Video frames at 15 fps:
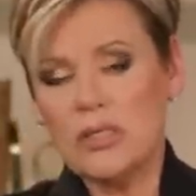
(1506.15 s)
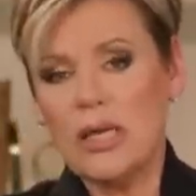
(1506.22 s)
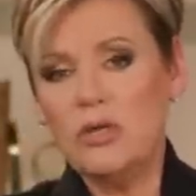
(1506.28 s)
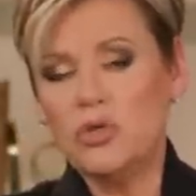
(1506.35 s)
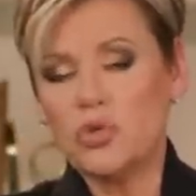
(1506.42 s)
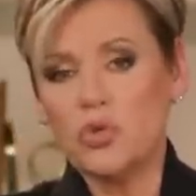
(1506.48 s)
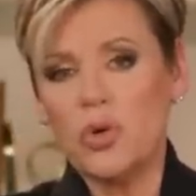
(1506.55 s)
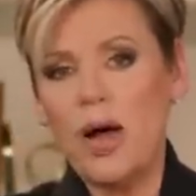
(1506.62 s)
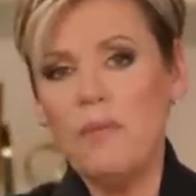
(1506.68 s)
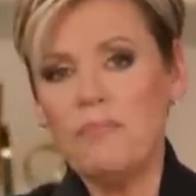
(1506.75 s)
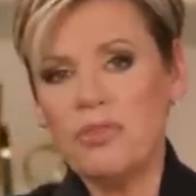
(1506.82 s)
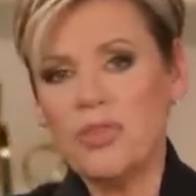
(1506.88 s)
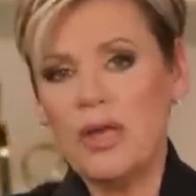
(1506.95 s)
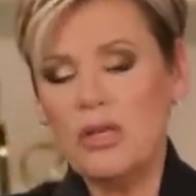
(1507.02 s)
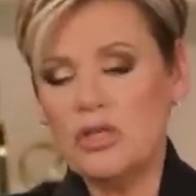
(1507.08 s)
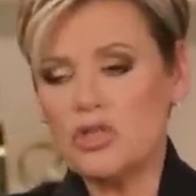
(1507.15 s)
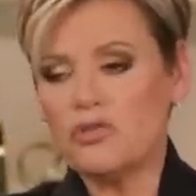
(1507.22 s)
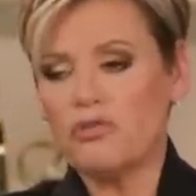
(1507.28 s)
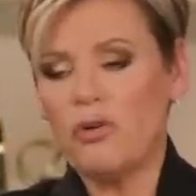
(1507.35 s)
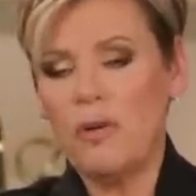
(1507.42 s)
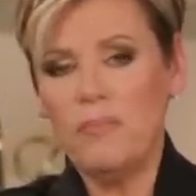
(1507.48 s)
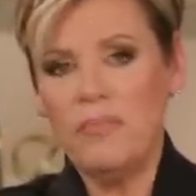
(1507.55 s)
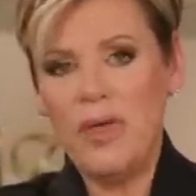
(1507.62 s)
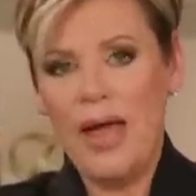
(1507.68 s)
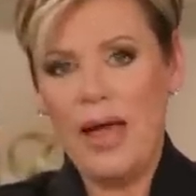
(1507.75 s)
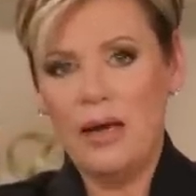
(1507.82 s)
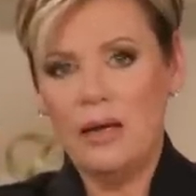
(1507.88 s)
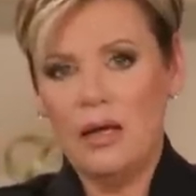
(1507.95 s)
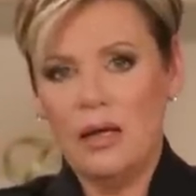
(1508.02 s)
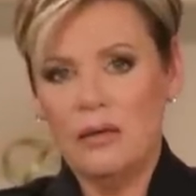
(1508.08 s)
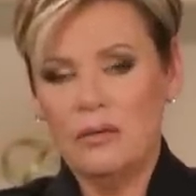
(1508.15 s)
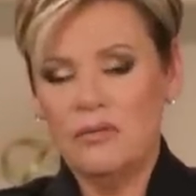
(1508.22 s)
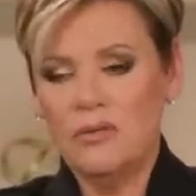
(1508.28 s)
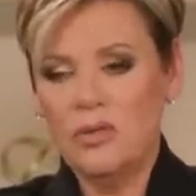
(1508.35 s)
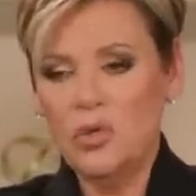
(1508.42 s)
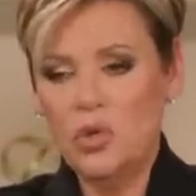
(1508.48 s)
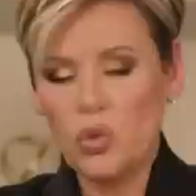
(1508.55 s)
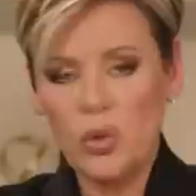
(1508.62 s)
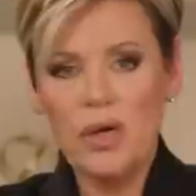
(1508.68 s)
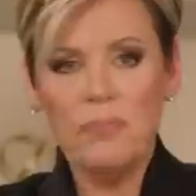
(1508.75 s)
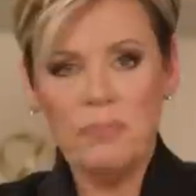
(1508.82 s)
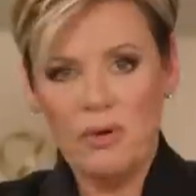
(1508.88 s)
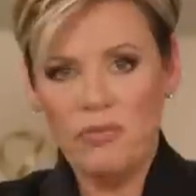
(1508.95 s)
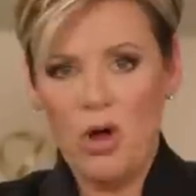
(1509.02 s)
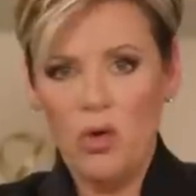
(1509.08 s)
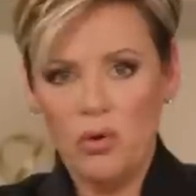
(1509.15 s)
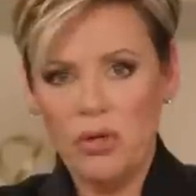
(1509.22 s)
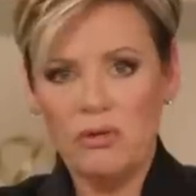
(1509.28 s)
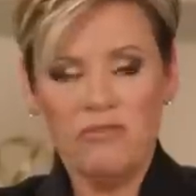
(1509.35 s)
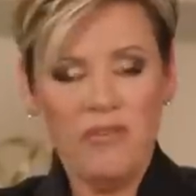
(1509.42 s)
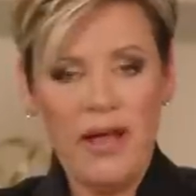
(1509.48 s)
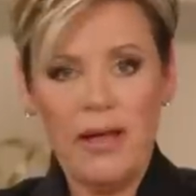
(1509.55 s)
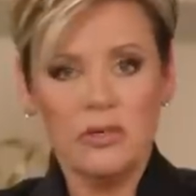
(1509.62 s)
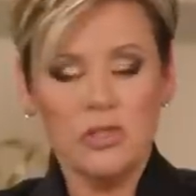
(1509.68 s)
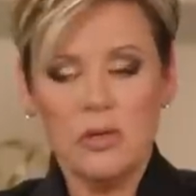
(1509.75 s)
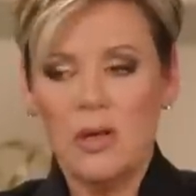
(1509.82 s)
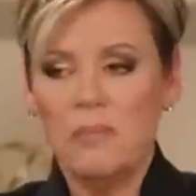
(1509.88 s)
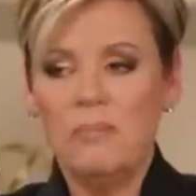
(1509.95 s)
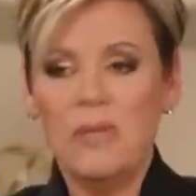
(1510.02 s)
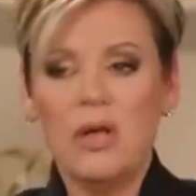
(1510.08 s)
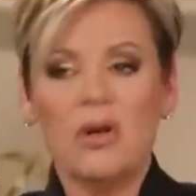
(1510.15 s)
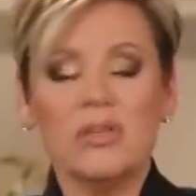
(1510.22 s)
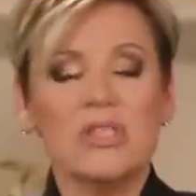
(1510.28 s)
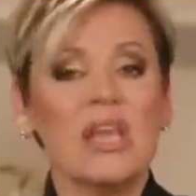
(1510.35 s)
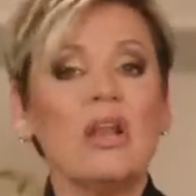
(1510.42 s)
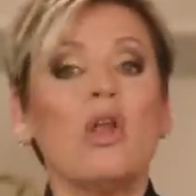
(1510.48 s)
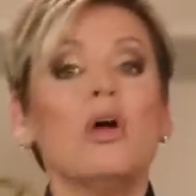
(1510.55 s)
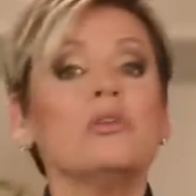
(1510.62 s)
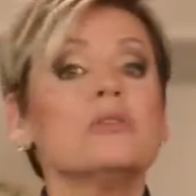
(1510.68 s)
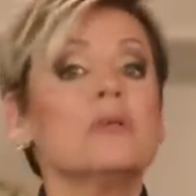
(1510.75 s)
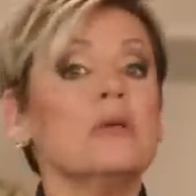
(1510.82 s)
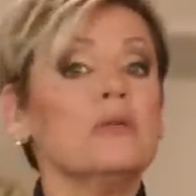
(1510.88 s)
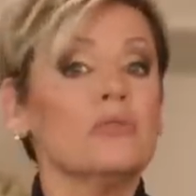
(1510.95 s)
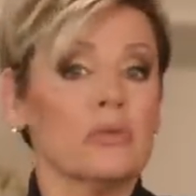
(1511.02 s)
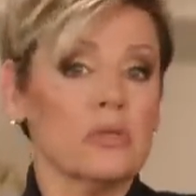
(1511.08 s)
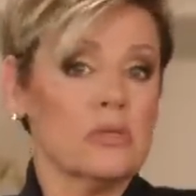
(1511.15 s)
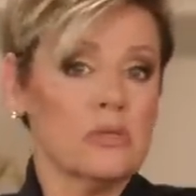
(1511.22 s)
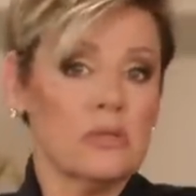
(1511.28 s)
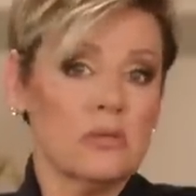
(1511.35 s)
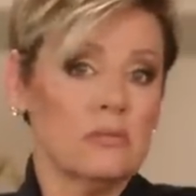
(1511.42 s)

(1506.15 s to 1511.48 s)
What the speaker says: They drop things from that grip of holding fast because they lost interest.